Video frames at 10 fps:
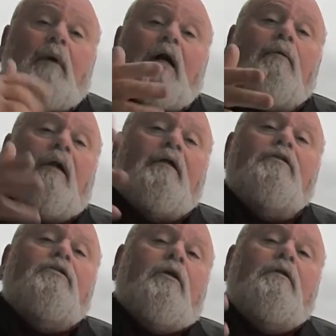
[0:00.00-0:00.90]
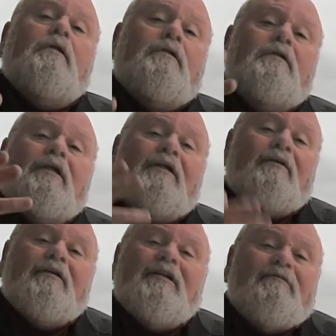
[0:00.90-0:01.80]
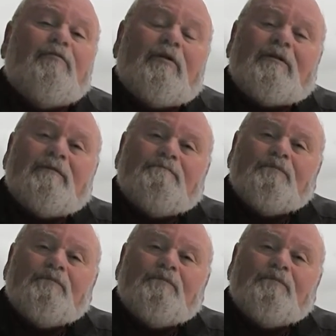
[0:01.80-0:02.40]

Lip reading: my grandkids and your kids can live with.